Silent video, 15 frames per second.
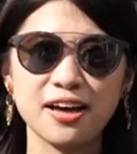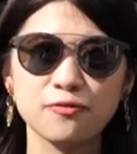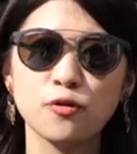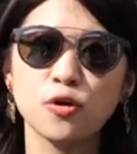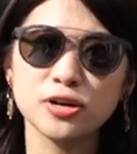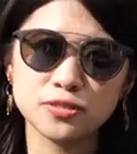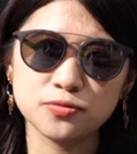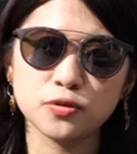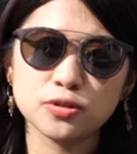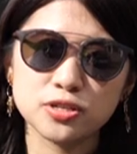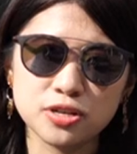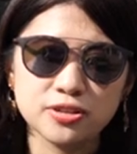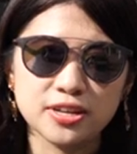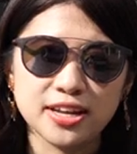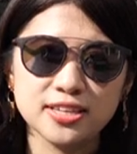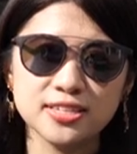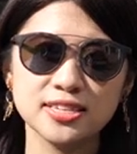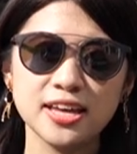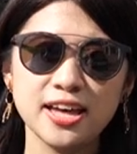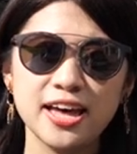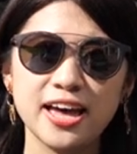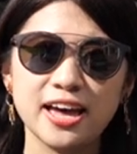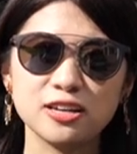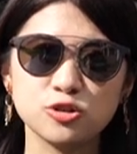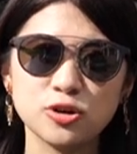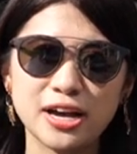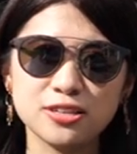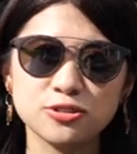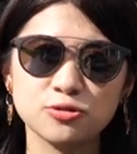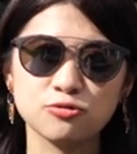I voice for students and
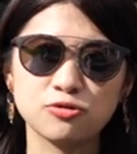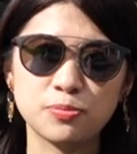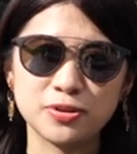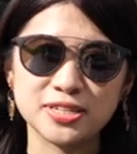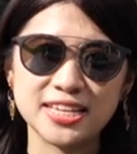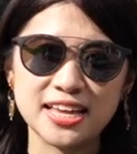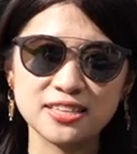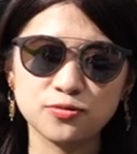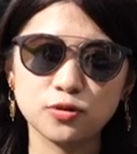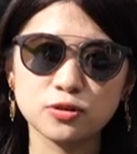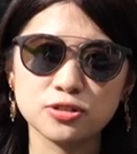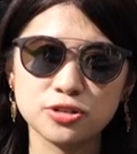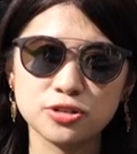trying to represent for